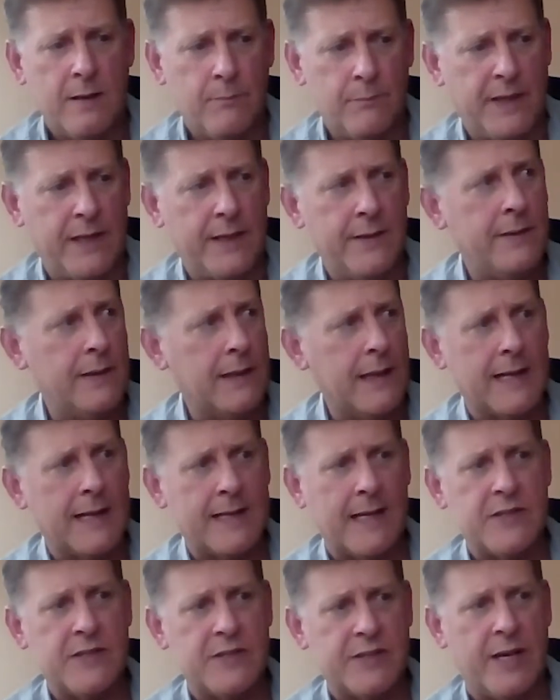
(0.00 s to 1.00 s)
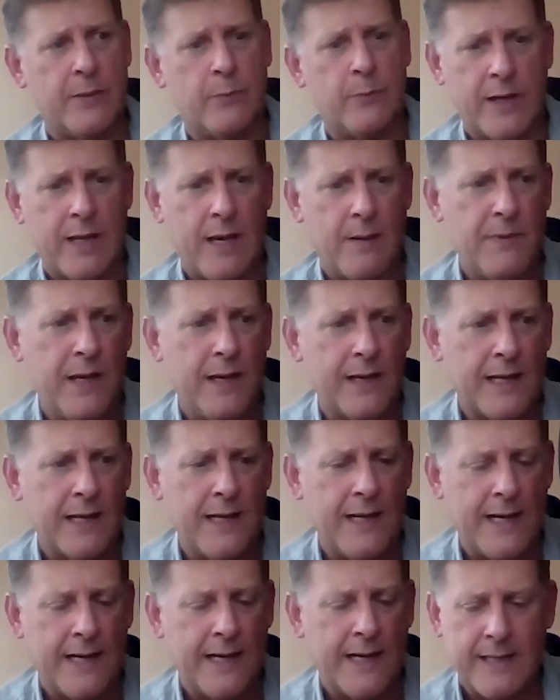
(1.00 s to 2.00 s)
But like I said, when I'm nugget
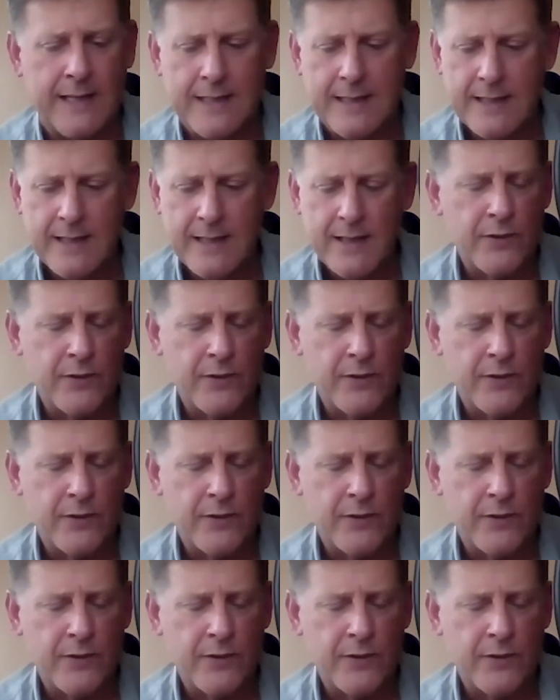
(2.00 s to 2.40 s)
hunting,